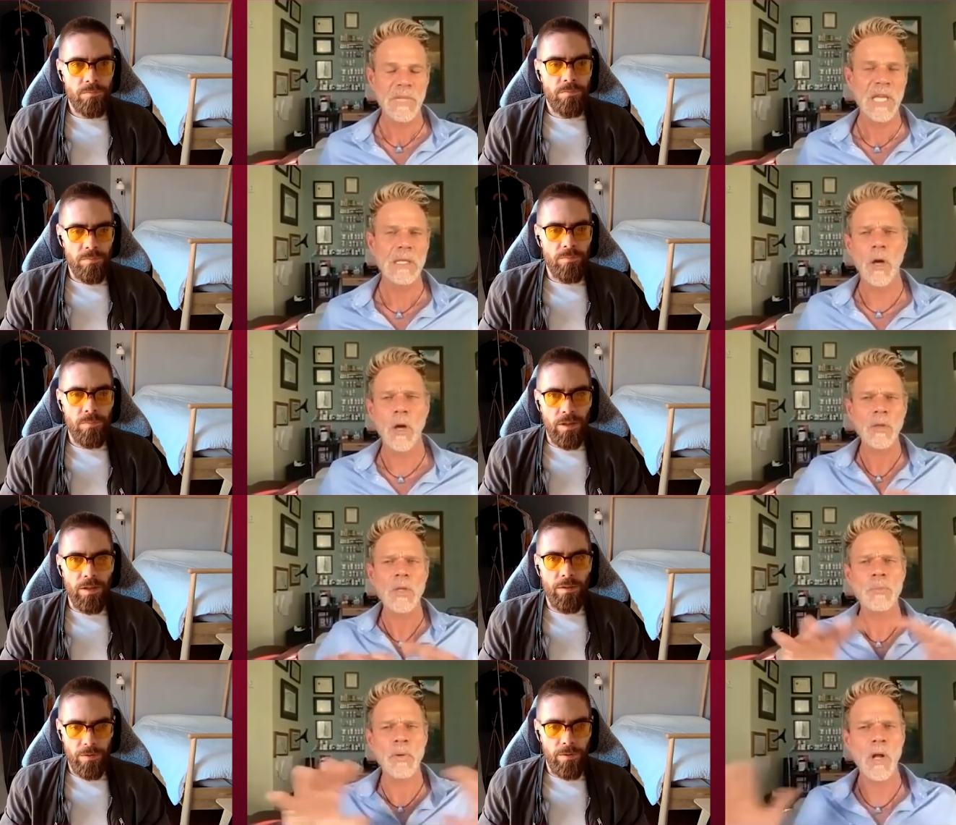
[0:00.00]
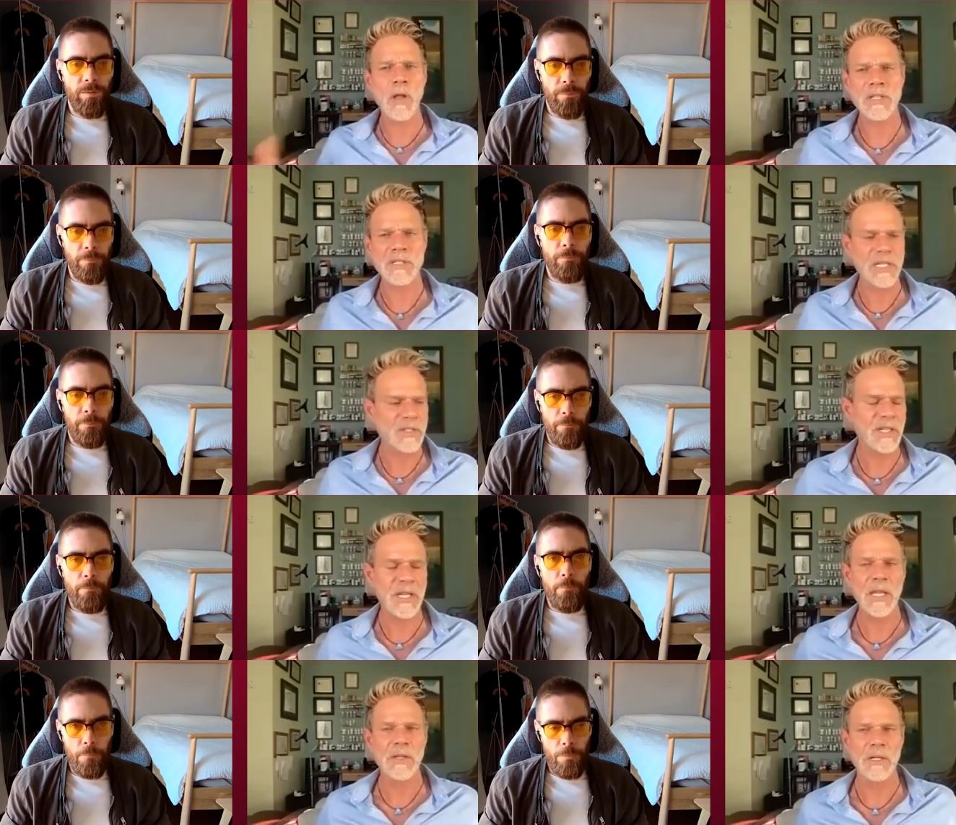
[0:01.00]
Speaker 1: And you all you put all these things
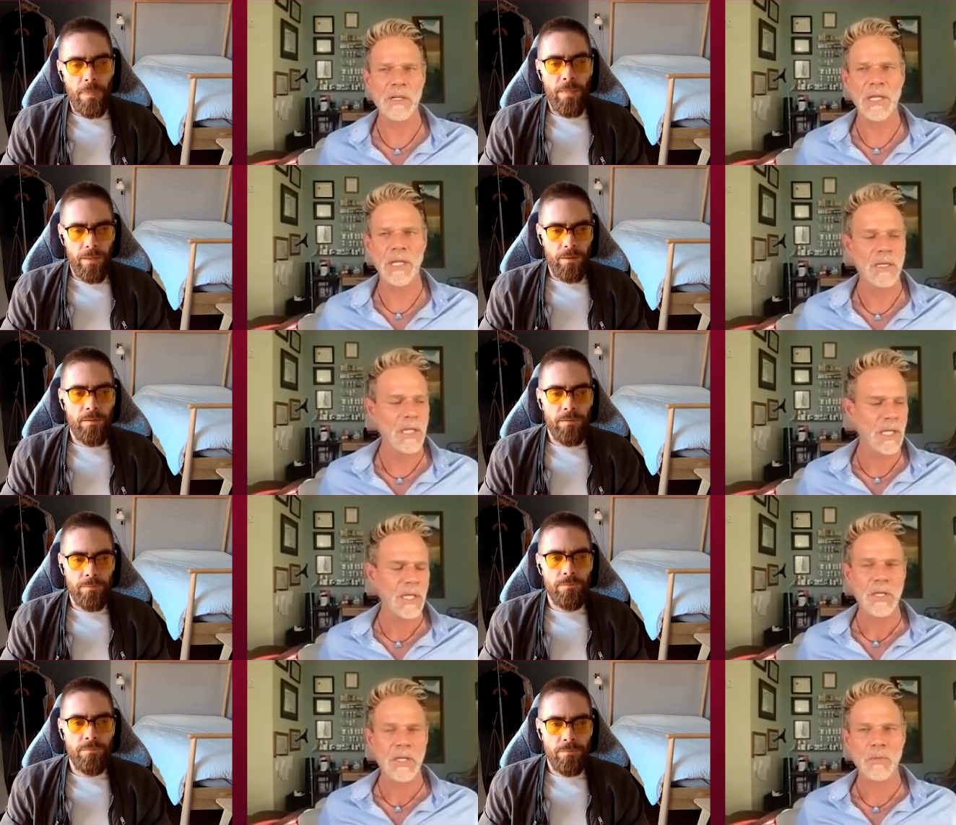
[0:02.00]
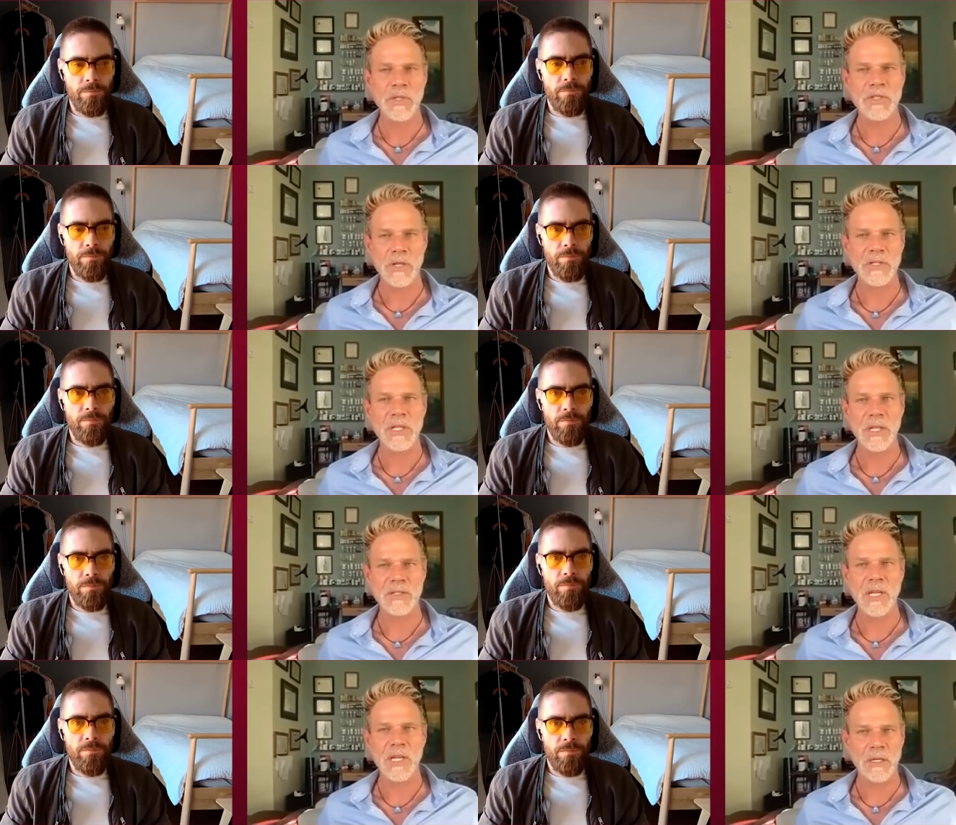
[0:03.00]
together, and it really starts to get
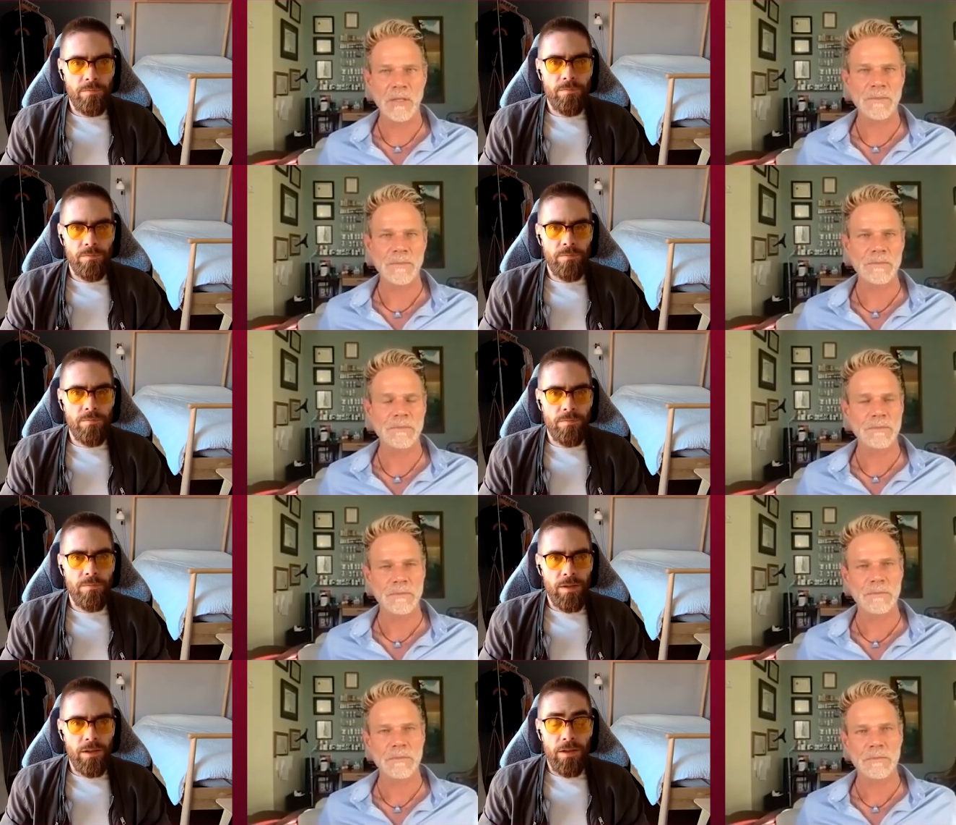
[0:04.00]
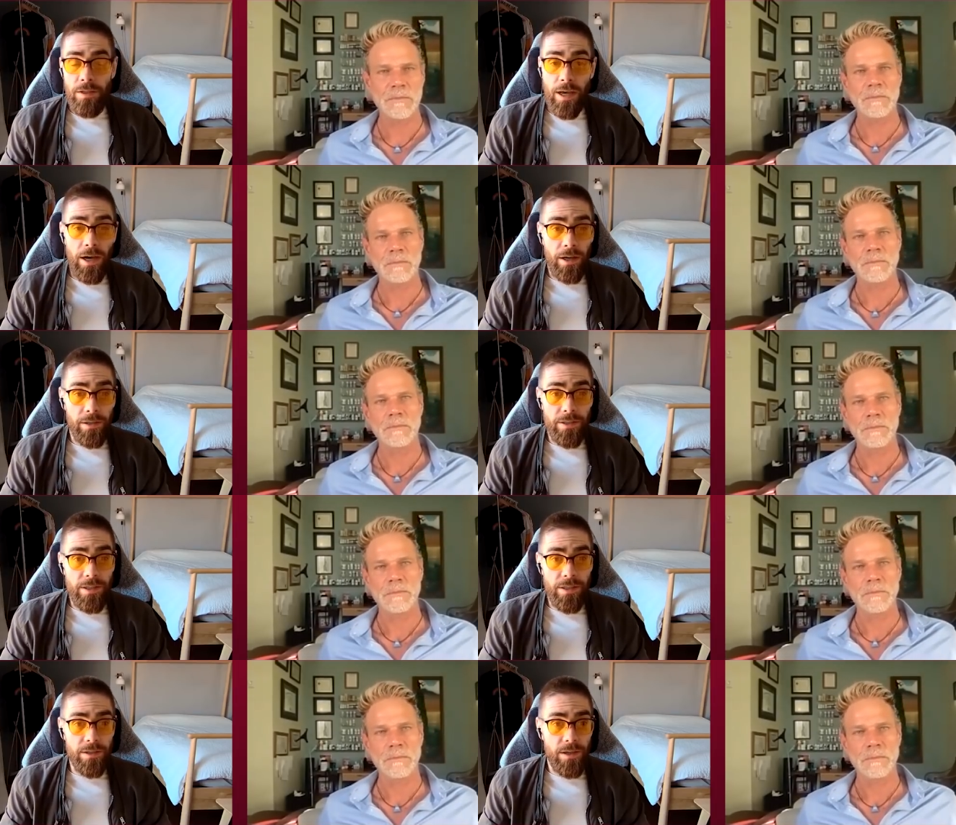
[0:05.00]
exciting.
Speaker 2: Yeah,
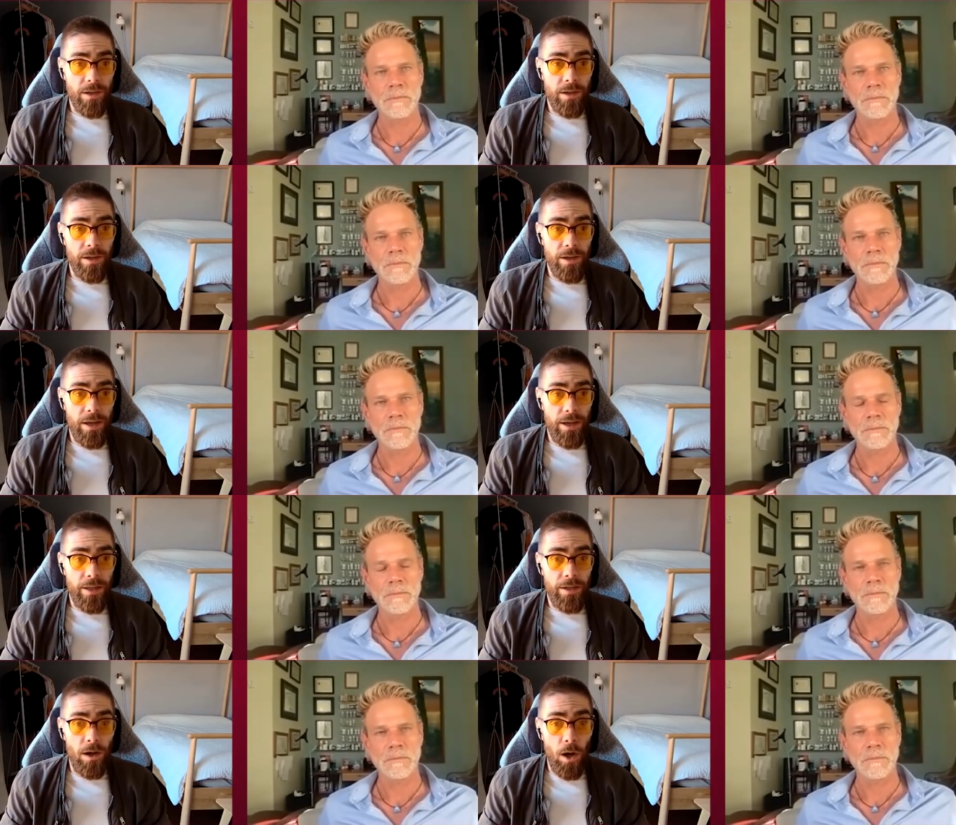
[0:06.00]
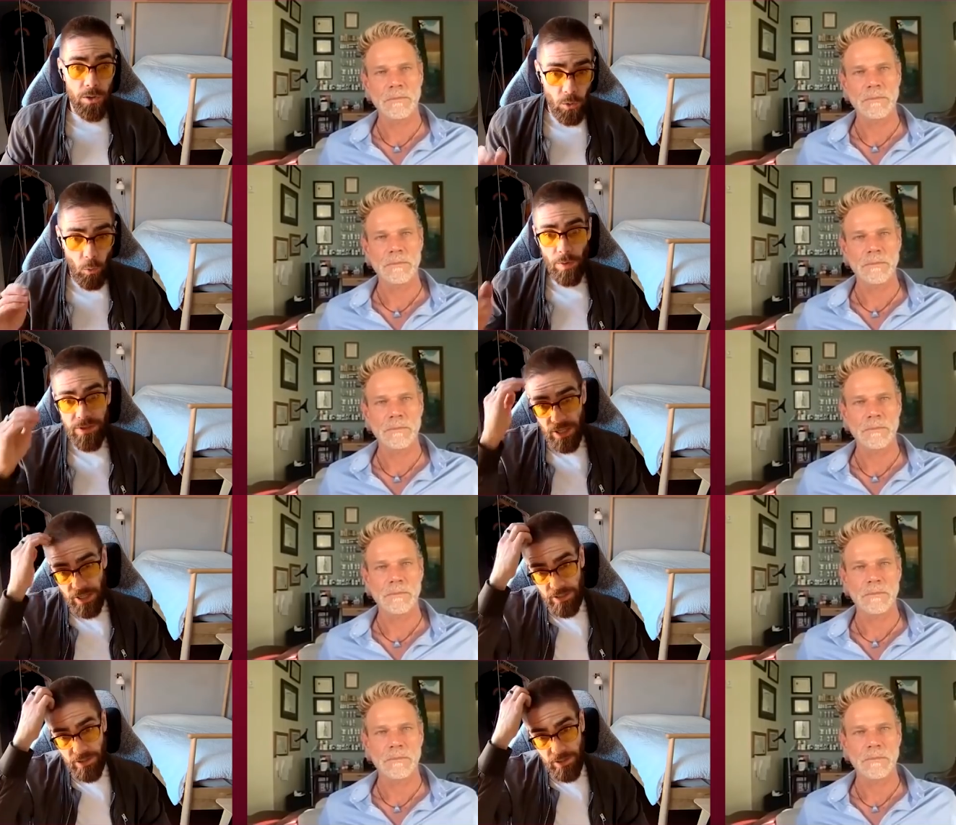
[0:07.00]
this is and and on your
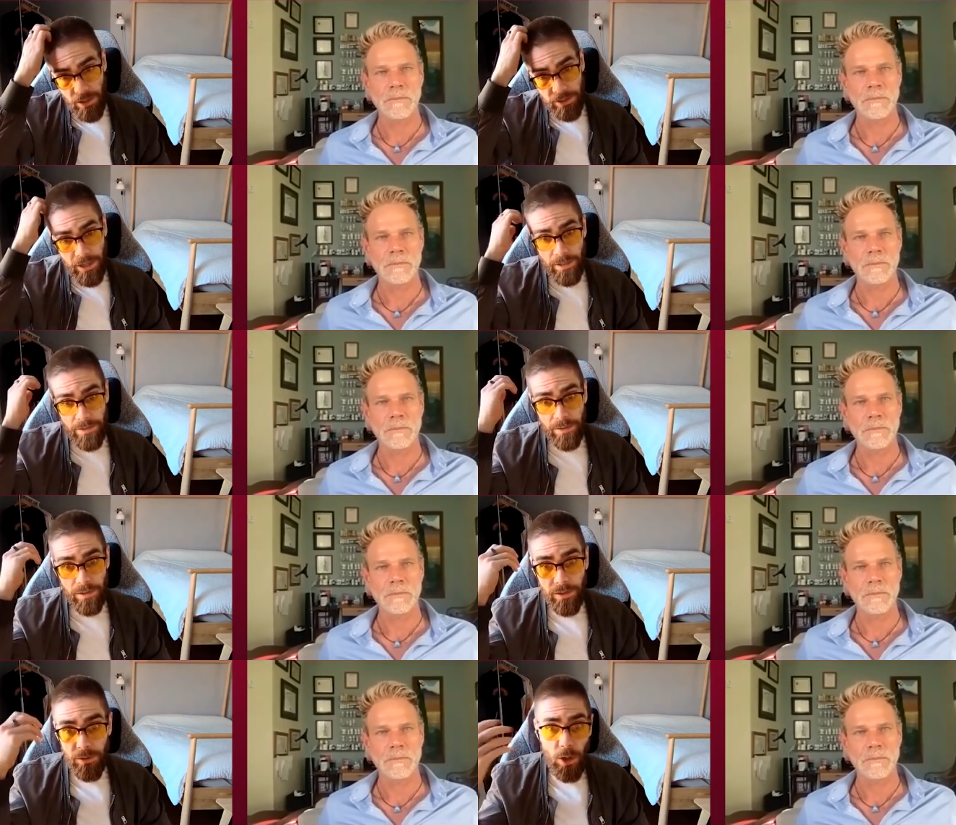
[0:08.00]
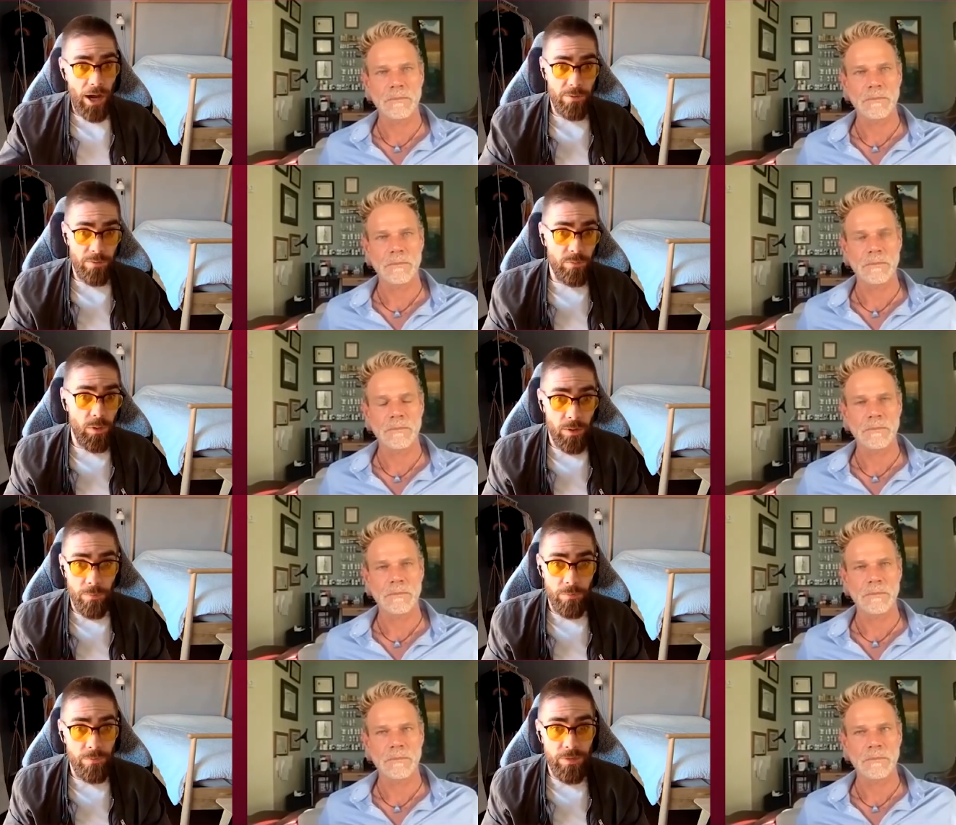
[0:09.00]
website I saw that uh, you have
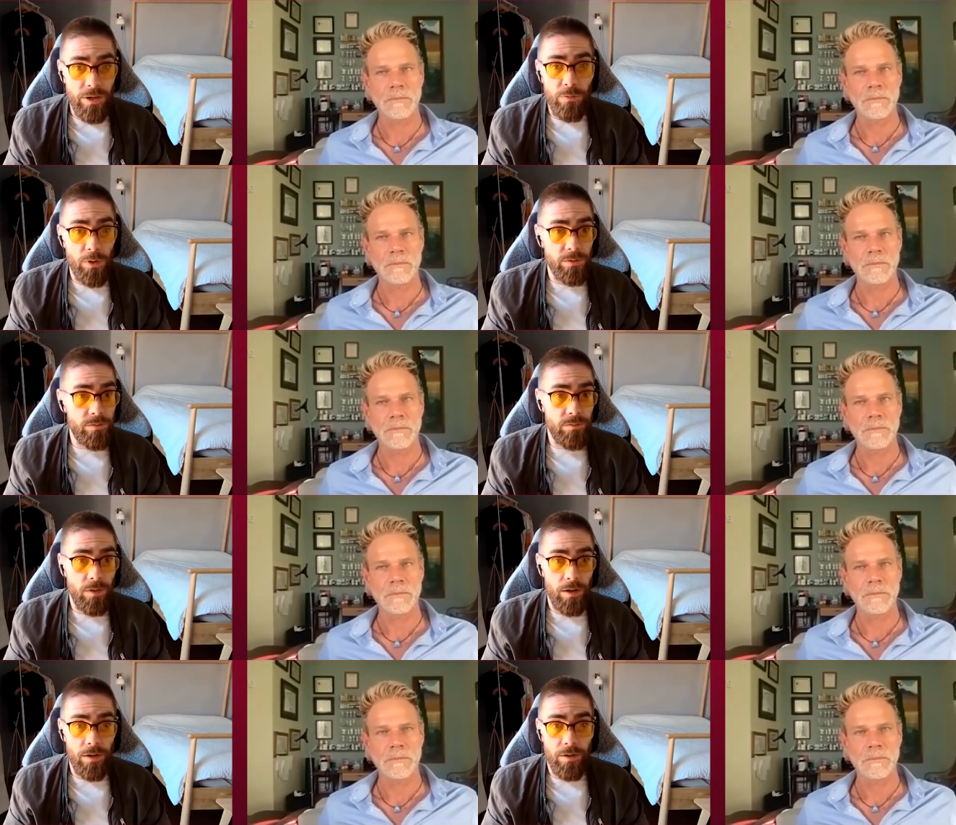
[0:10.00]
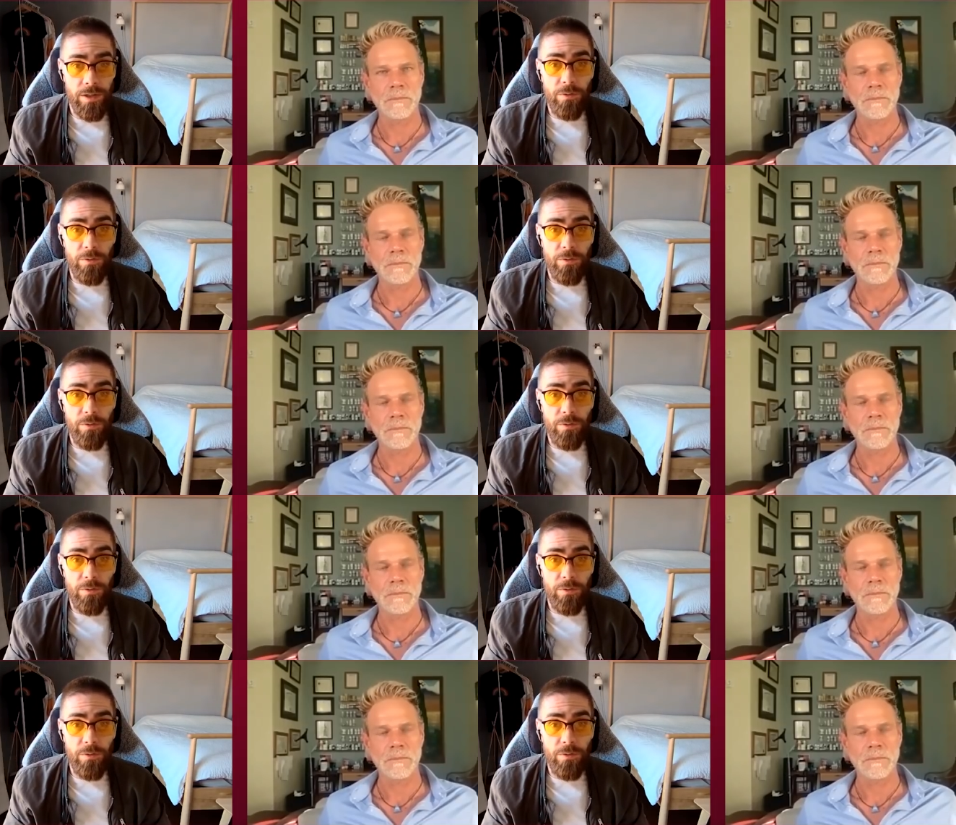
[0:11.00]
um, different uh,